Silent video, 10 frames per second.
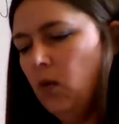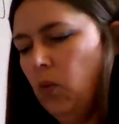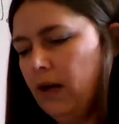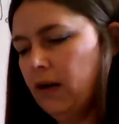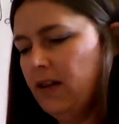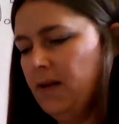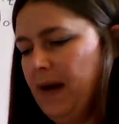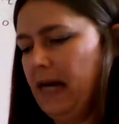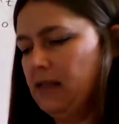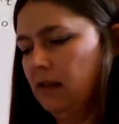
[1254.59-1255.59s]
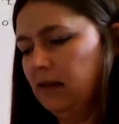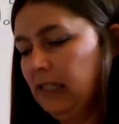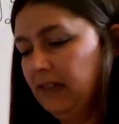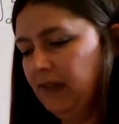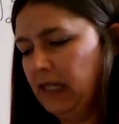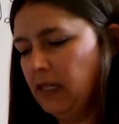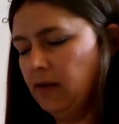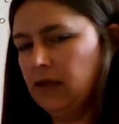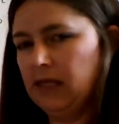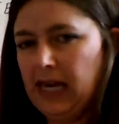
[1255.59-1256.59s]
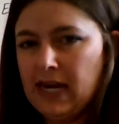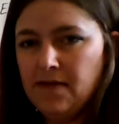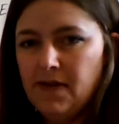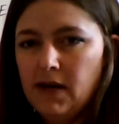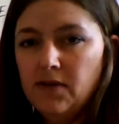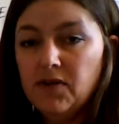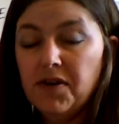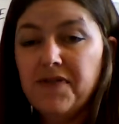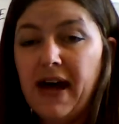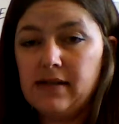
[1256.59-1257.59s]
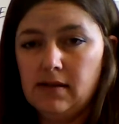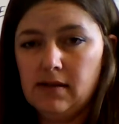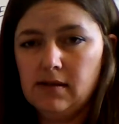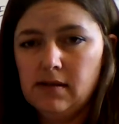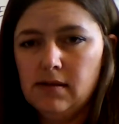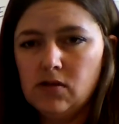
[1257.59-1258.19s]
When are the bats leaving the cave the fastest?